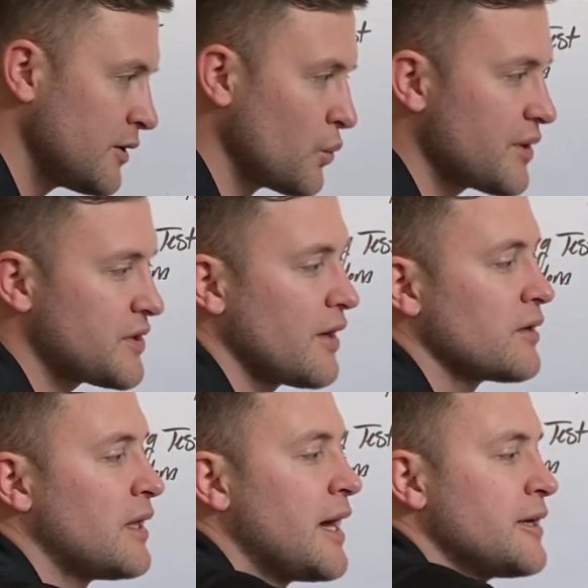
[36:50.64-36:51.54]
North
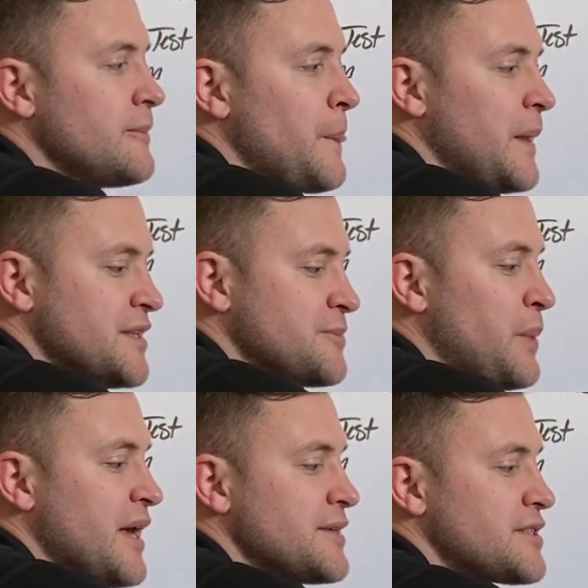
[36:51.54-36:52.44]
Carolina is
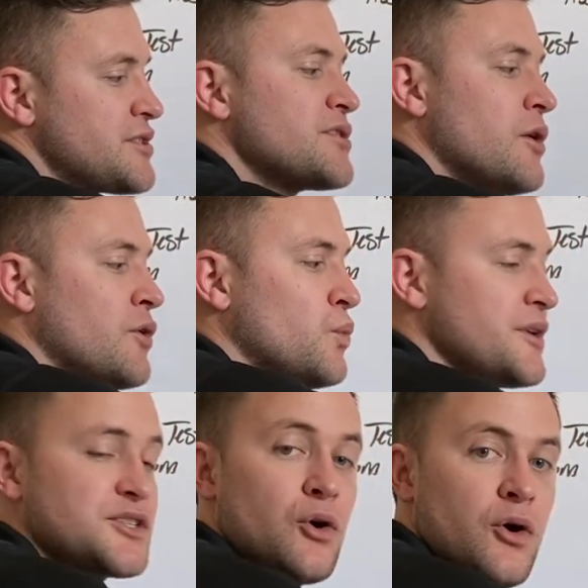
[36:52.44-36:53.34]
based on
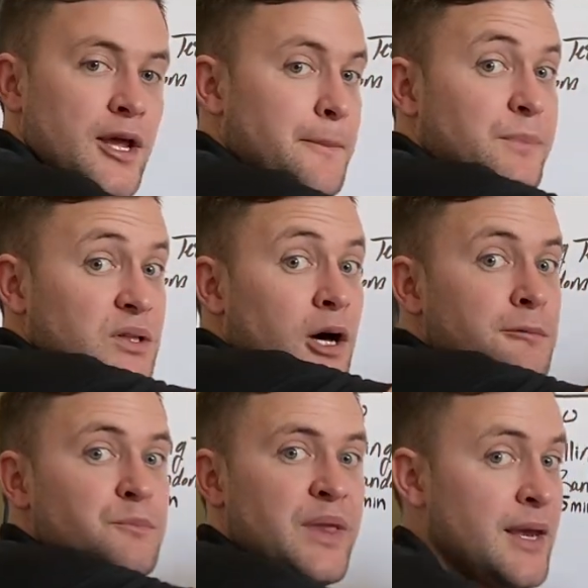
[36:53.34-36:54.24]
what's called a
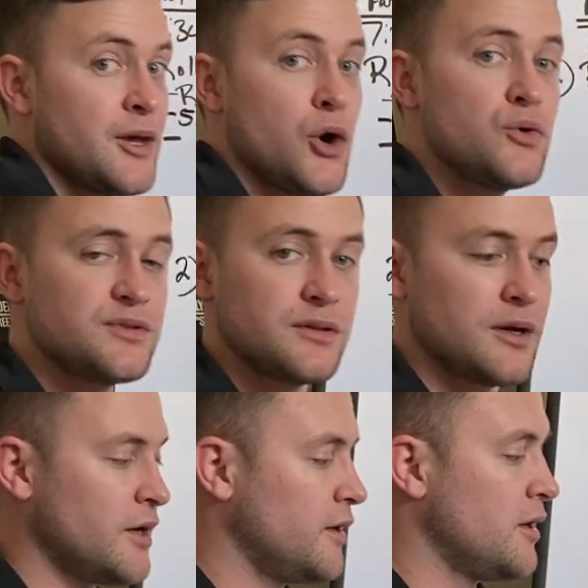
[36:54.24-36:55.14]
Blum and
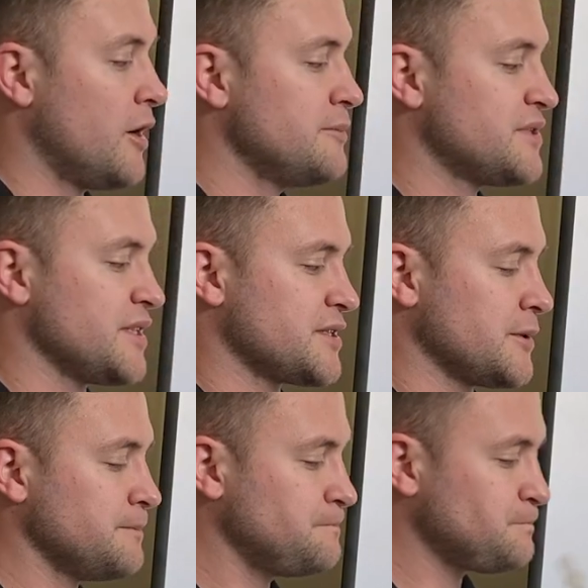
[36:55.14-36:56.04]
hum
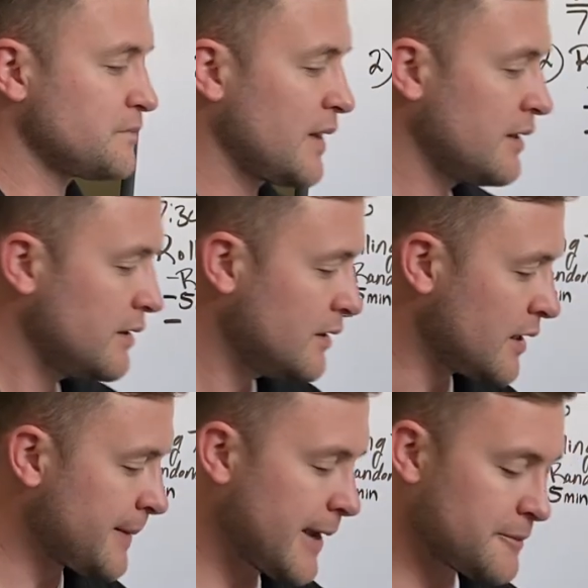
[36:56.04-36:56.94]
system.
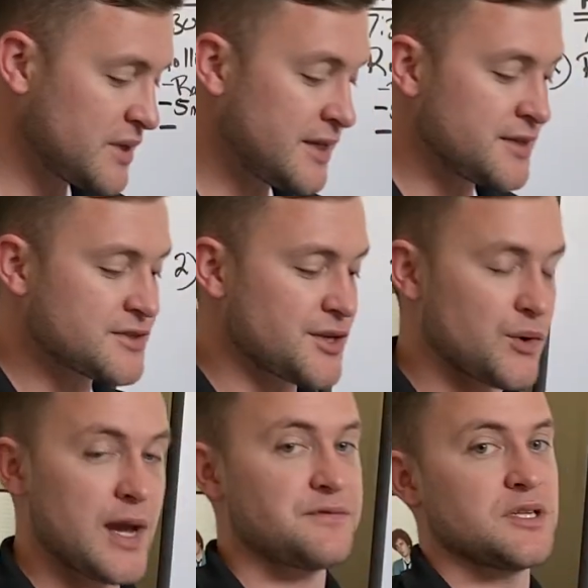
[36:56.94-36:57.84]
And that means that
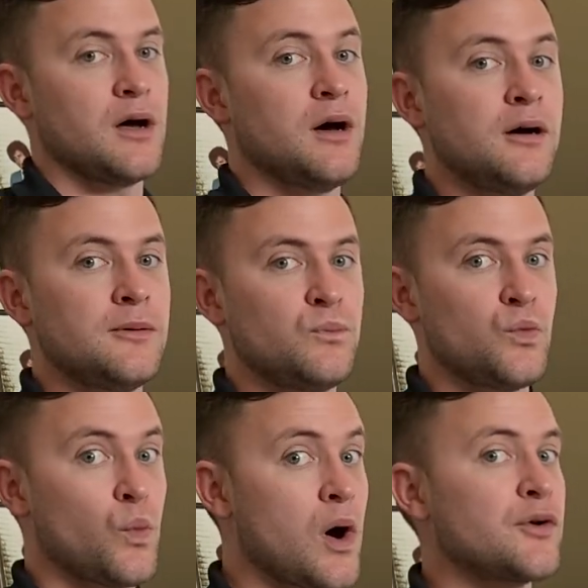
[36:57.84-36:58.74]
you have to hum
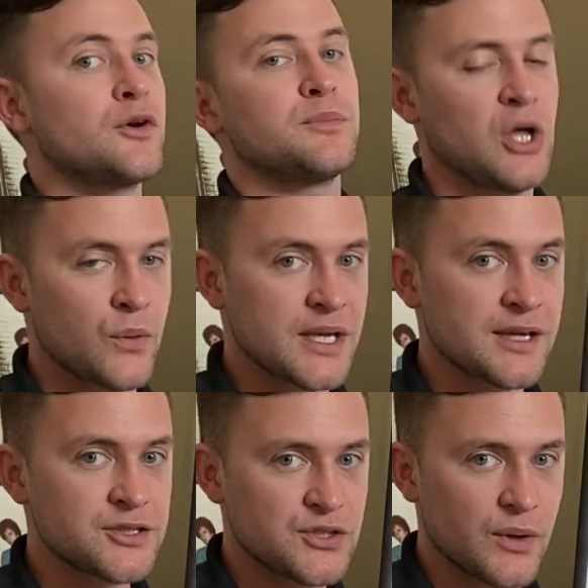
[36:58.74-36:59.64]
while you're blowing
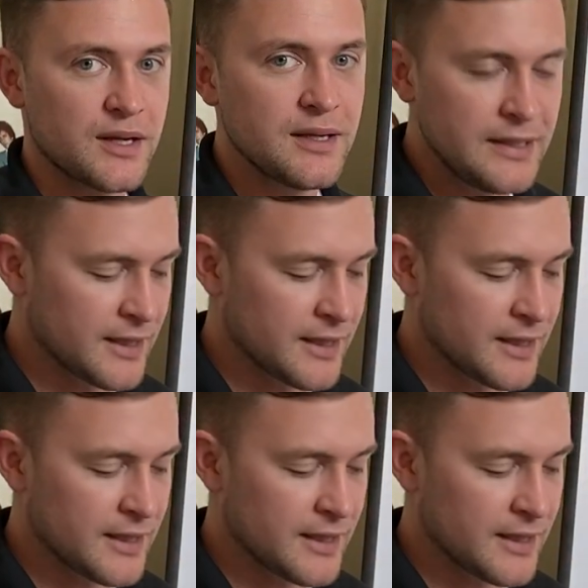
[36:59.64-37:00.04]
into it.